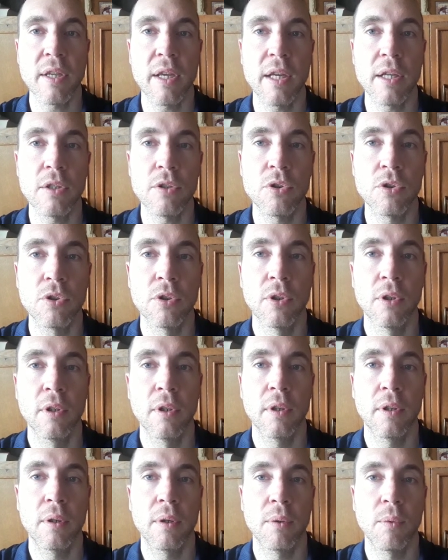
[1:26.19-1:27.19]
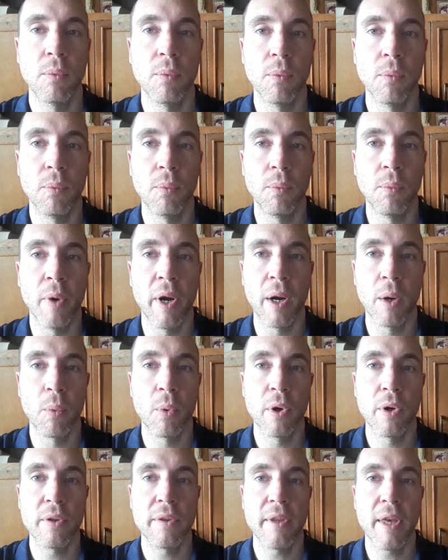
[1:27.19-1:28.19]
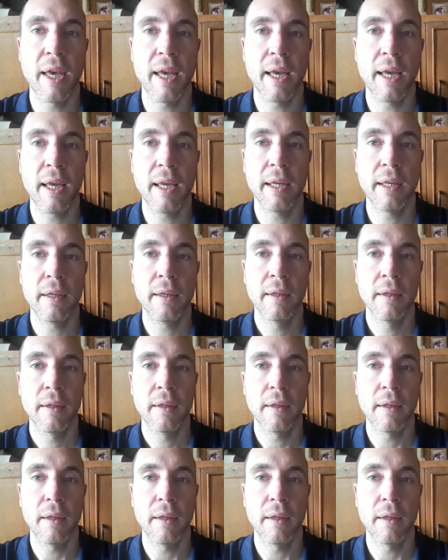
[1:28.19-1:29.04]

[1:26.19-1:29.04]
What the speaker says: Age? Where were they